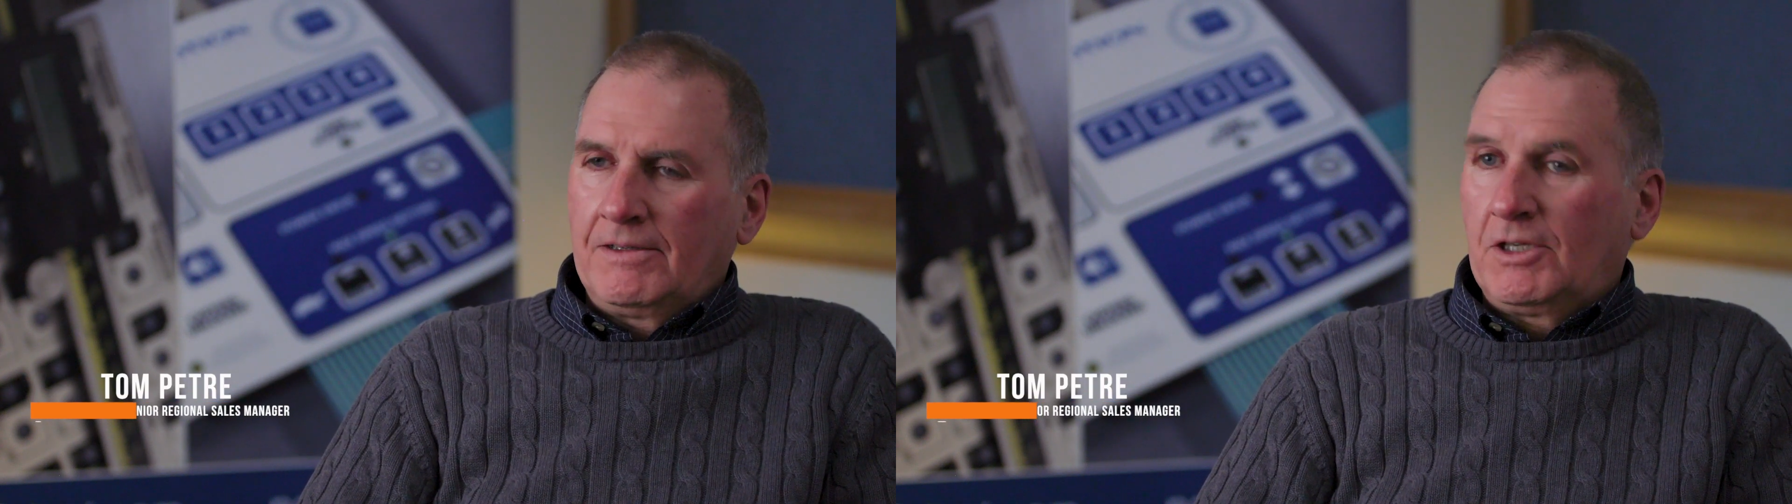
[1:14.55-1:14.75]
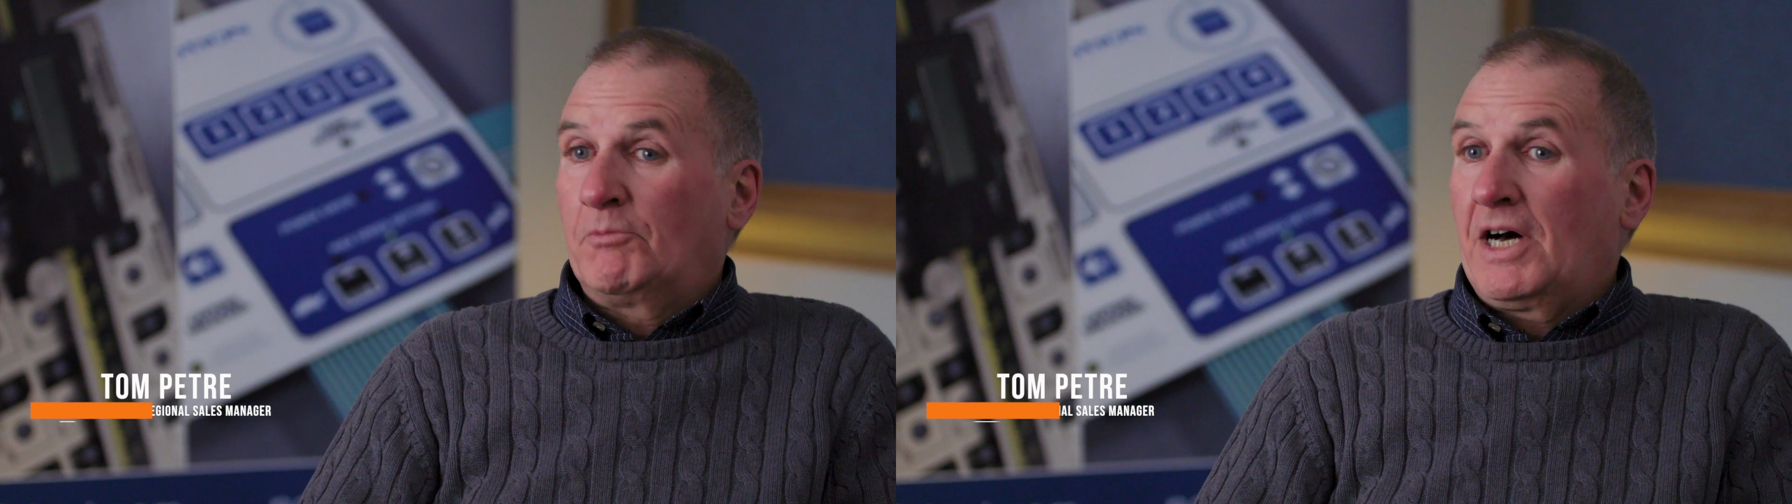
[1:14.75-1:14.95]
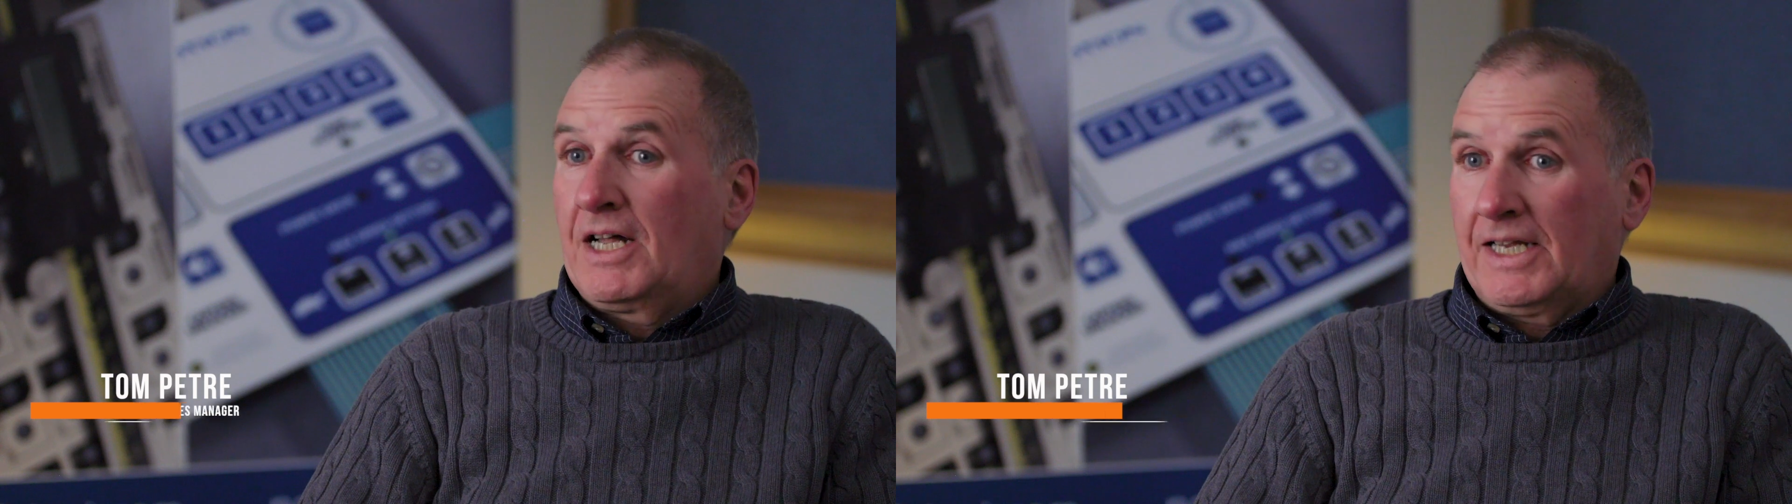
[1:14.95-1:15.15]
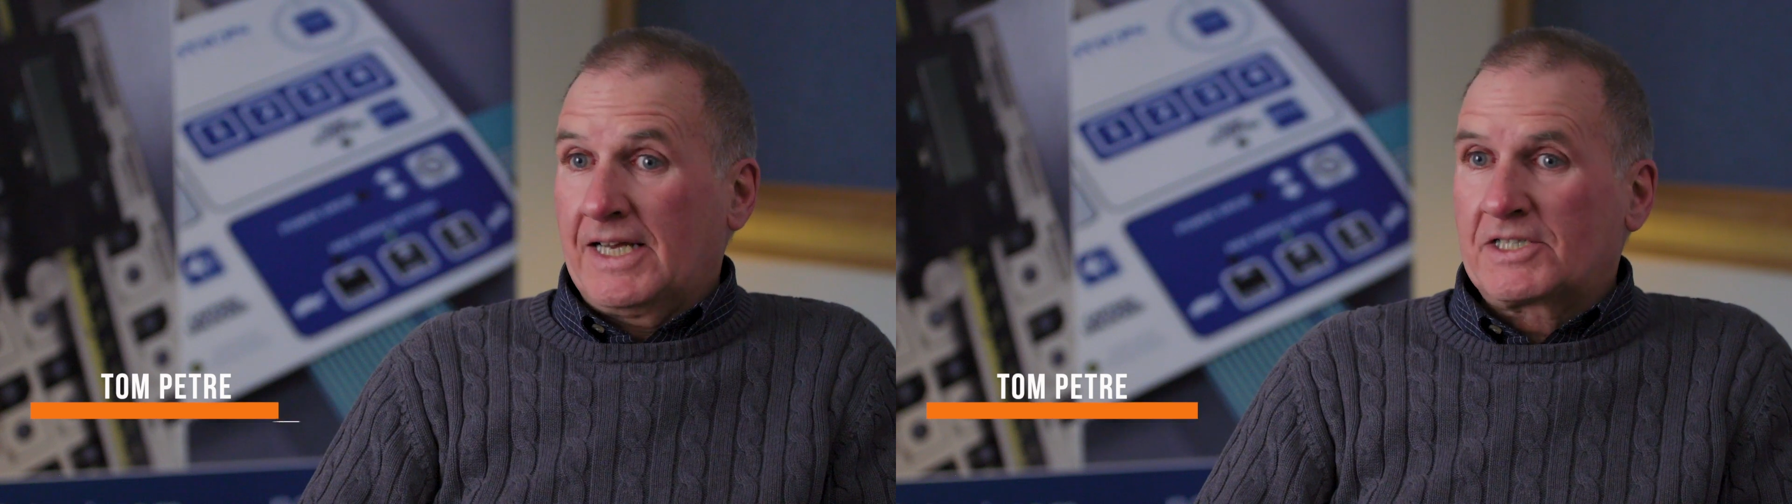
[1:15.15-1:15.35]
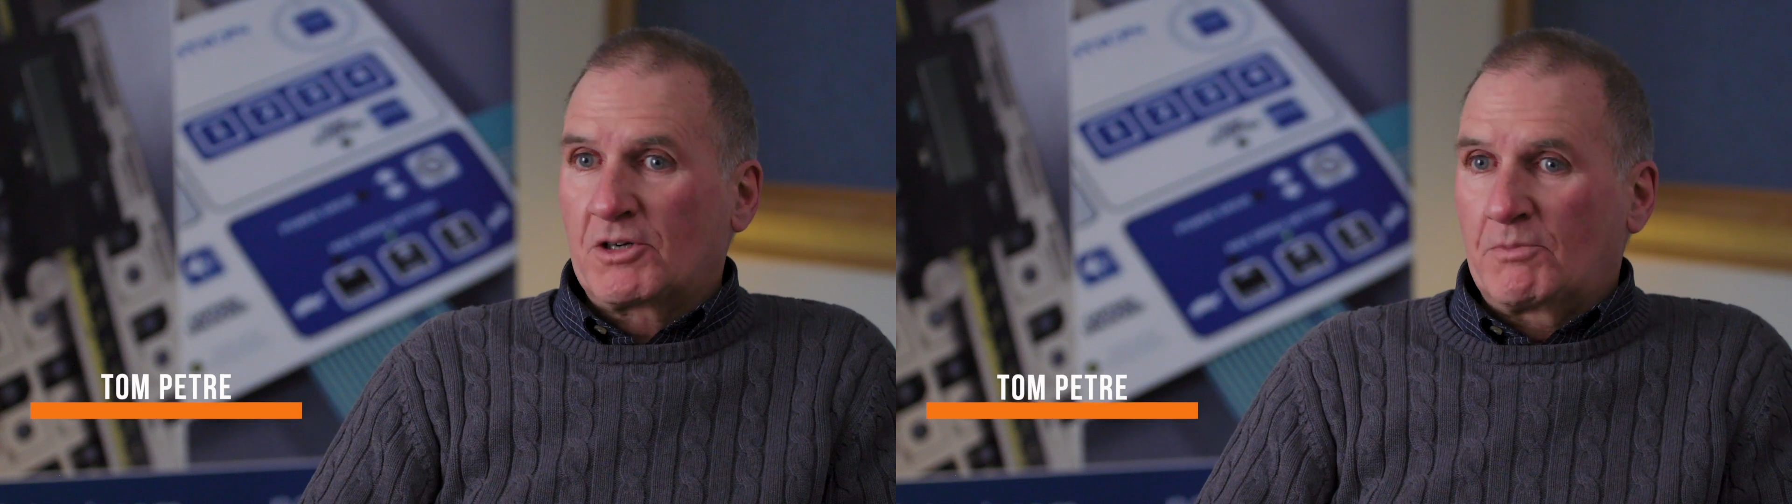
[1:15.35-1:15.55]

polyester,